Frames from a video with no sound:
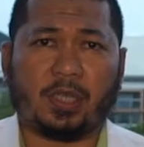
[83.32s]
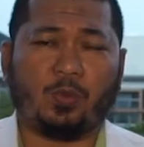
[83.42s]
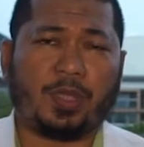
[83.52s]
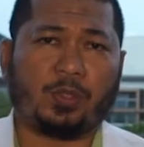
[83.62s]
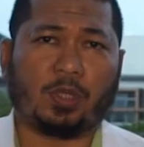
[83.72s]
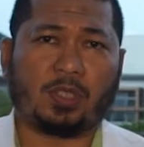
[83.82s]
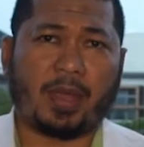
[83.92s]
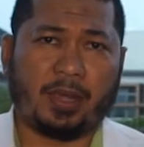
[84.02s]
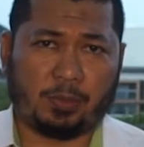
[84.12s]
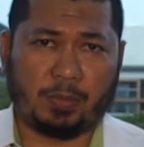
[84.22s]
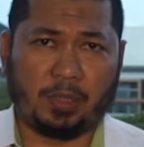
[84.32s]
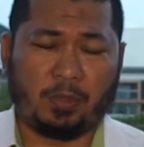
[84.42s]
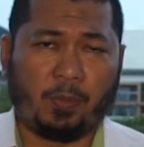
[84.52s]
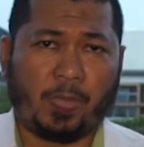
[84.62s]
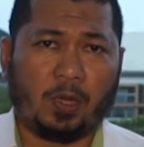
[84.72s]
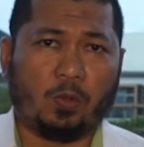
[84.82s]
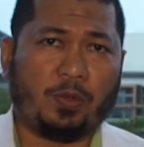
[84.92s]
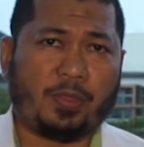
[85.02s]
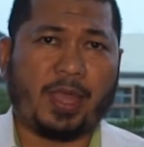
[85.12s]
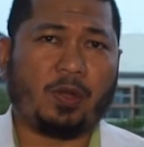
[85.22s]
and wastewater management.
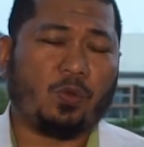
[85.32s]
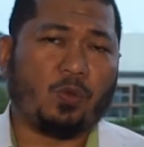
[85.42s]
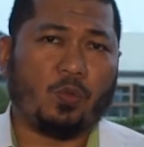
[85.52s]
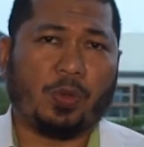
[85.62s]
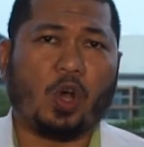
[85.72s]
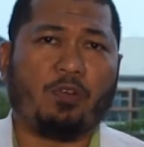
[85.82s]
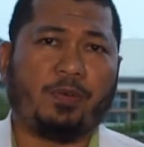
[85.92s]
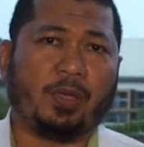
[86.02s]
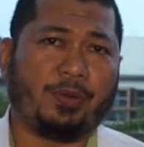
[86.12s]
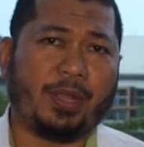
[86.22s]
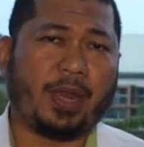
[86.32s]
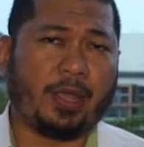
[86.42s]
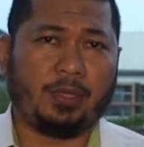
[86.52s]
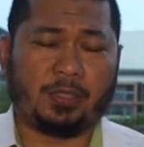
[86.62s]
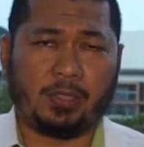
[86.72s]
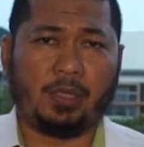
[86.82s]
With that, we offer green energy